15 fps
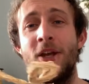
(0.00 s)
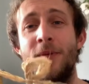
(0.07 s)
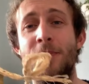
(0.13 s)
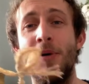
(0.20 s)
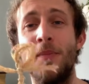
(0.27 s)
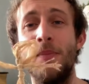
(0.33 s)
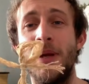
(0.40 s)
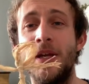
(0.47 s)
your
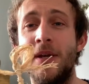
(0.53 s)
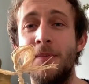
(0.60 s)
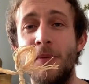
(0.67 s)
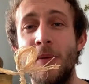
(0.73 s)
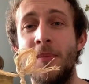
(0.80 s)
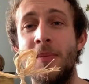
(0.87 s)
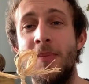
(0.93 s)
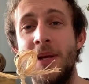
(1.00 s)
Poppet, you're
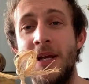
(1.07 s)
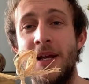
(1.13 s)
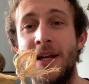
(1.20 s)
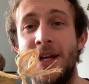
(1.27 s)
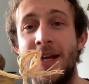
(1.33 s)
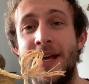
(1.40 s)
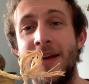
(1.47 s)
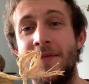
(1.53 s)
probably going
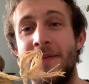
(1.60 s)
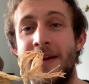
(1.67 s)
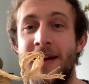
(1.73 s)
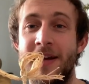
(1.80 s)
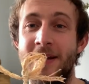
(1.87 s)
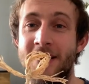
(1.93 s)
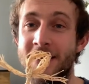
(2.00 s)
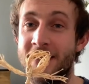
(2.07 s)
to give it,
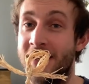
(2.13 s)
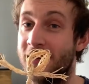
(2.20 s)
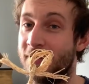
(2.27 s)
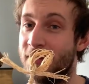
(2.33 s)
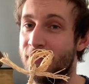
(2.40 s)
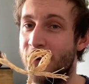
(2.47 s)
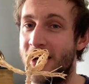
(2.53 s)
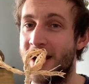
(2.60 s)
you know,
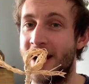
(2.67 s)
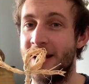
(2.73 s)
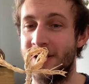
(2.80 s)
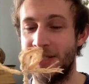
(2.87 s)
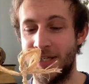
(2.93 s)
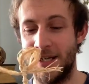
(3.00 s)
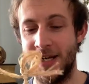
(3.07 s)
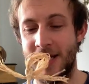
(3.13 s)
you might
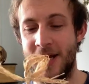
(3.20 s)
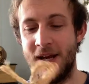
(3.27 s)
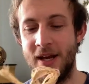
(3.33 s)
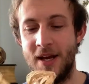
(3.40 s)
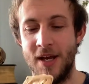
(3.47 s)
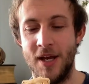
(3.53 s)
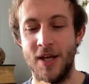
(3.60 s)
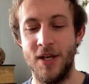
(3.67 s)
actually,
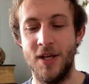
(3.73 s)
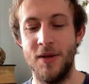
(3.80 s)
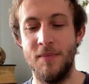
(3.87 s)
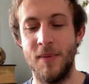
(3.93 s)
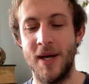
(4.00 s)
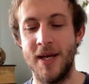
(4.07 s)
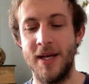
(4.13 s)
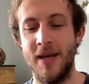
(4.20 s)
you
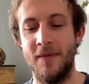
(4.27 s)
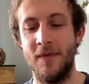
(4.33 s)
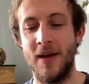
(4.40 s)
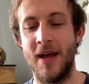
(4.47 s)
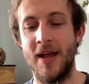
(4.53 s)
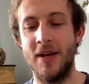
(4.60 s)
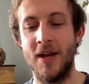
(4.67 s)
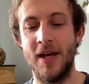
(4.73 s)
might give it
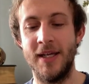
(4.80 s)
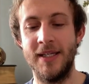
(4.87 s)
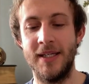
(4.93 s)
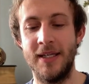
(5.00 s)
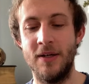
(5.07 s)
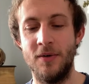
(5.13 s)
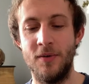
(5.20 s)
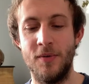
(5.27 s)
a nice
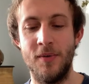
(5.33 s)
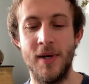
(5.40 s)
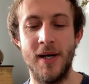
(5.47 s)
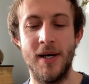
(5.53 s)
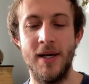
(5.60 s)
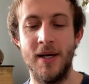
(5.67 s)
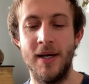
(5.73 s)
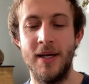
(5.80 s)

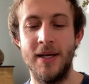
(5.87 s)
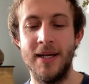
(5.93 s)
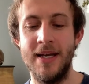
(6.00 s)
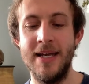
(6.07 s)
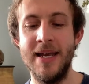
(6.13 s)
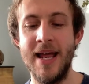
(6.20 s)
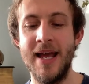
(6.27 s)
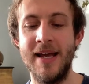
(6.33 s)
little
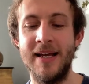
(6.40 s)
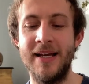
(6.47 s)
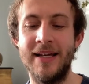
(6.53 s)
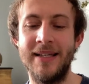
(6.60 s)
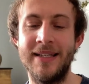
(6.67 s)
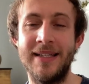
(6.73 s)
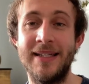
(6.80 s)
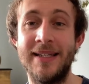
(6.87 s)

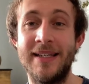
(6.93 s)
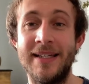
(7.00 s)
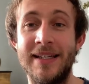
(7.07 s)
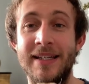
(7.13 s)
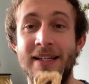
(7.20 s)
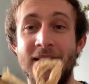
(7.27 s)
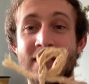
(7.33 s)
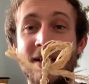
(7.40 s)
legs,
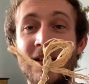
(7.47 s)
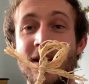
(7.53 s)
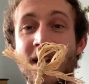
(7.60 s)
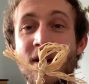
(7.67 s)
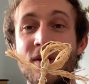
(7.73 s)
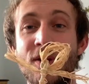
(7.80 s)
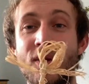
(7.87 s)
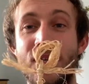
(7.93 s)
you know,
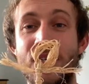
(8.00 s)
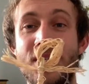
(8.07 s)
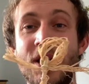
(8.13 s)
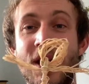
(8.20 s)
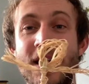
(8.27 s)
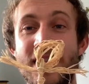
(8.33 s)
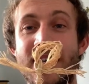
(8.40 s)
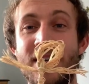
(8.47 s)
you can
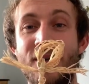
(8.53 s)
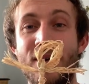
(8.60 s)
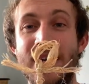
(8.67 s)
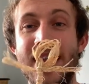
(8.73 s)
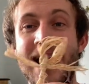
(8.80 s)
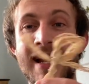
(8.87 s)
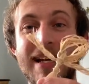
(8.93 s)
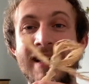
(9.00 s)
tie the little
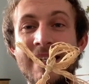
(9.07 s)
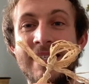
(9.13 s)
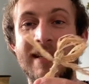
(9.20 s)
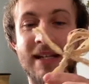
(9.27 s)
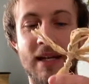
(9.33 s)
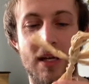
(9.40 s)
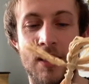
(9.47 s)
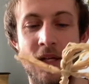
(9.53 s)
legs.
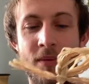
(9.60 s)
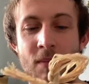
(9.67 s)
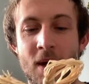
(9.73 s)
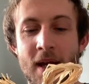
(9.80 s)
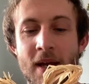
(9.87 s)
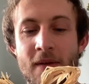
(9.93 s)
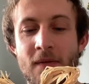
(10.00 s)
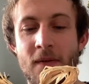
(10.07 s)
You
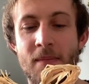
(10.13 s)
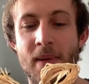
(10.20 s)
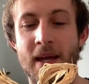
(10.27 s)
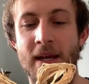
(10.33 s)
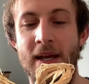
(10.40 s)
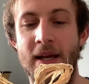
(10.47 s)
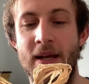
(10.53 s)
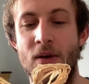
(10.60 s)
might even
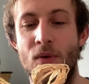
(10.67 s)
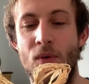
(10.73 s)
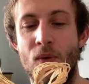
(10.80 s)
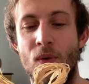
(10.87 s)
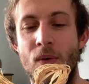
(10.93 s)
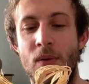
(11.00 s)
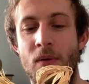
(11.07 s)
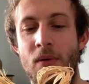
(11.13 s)
make a
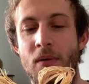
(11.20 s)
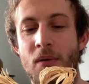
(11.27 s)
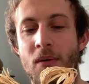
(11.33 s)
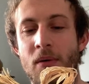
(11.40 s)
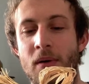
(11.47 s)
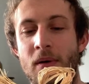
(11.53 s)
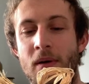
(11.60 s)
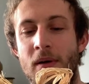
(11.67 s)
little
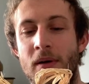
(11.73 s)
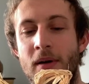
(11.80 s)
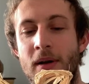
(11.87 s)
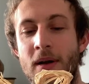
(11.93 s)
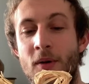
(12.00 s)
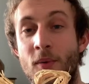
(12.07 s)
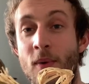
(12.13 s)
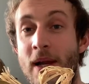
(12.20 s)

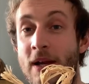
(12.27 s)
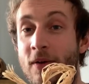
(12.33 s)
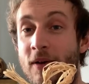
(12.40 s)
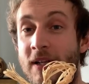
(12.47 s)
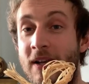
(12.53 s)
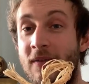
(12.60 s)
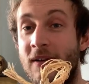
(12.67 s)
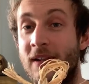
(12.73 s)
willy or
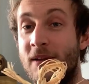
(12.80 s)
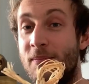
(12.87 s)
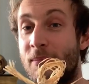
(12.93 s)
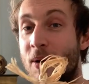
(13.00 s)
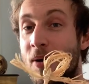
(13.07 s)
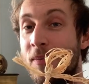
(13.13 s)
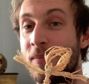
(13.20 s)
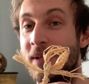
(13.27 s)
something that
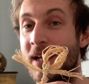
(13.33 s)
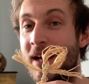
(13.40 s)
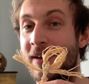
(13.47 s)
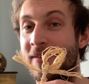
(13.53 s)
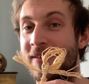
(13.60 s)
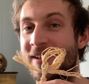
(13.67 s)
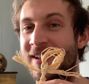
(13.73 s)
pops out.